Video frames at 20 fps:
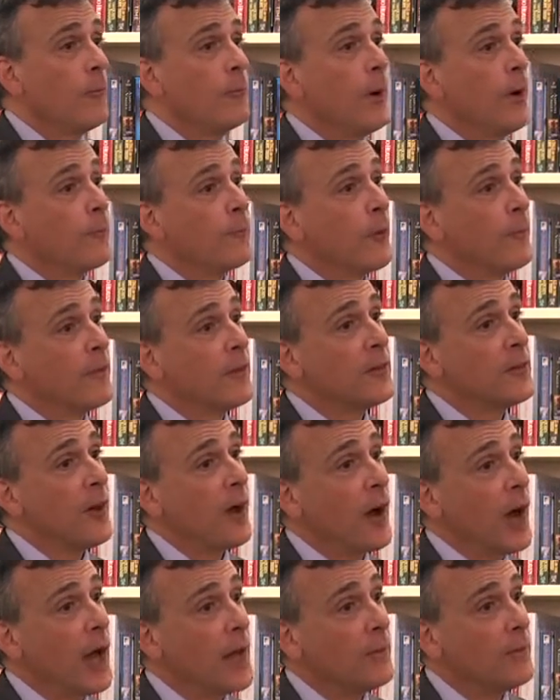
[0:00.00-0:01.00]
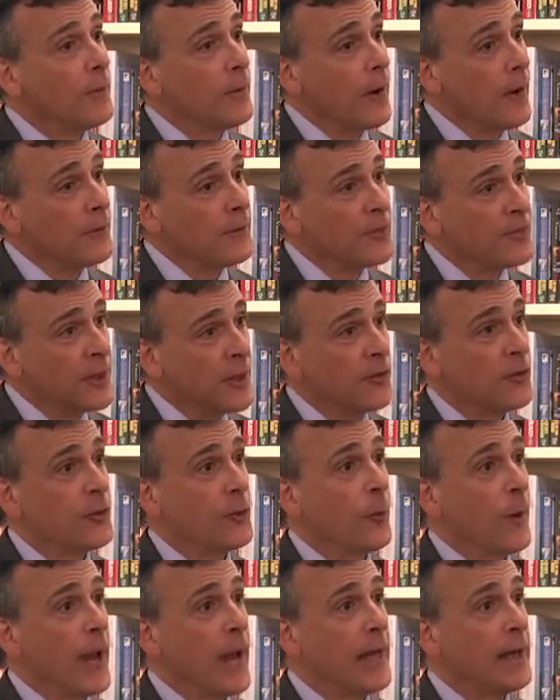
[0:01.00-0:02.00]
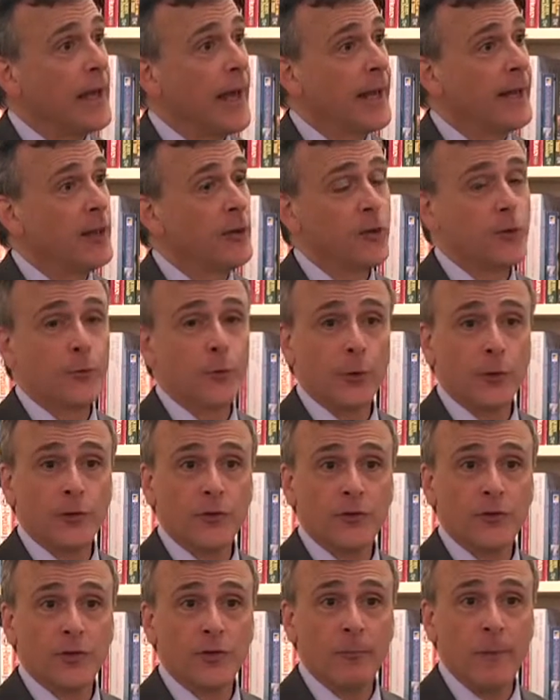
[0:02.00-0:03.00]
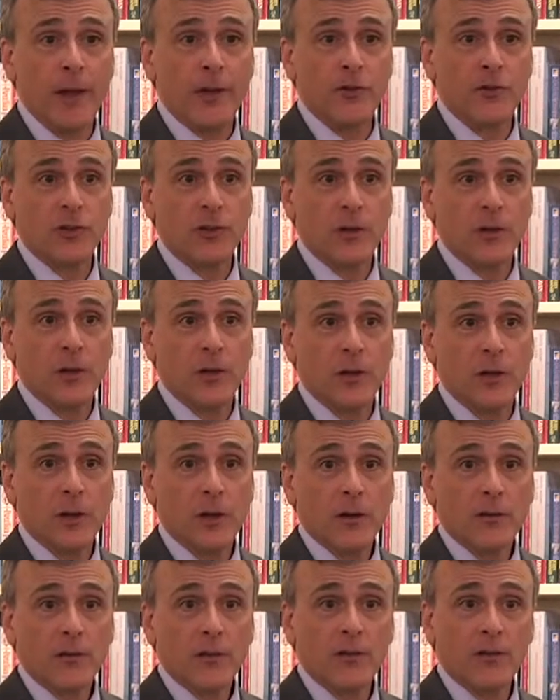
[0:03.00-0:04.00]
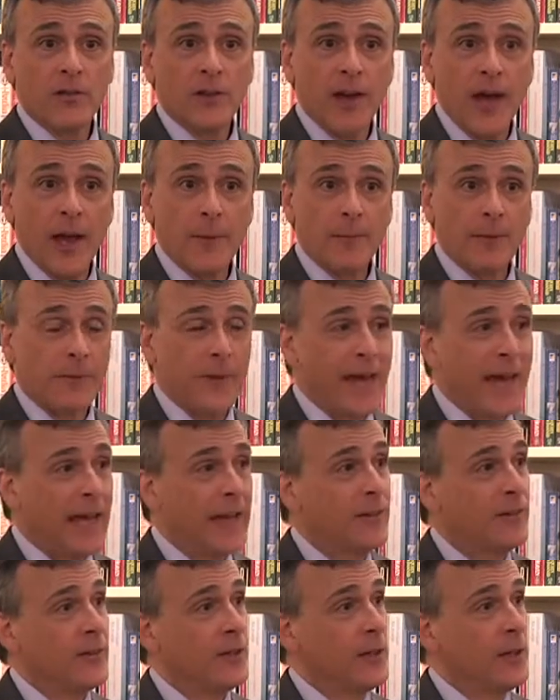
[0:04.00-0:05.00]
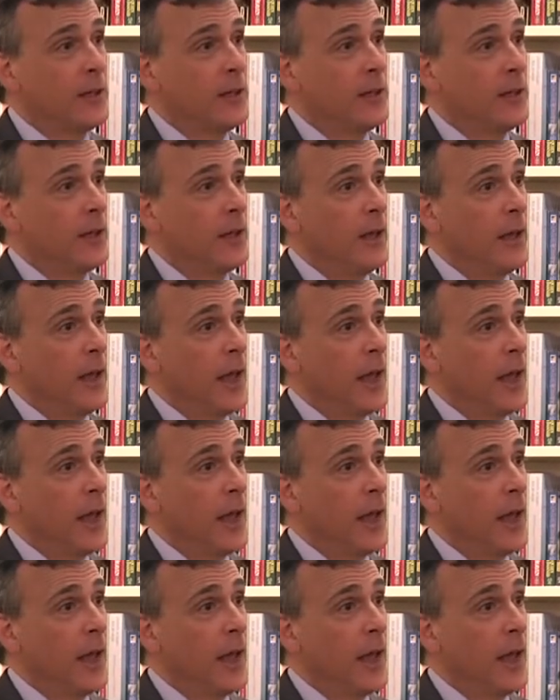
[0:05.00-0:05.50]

But from the time of 6th grade and his first suspension to the time of 18,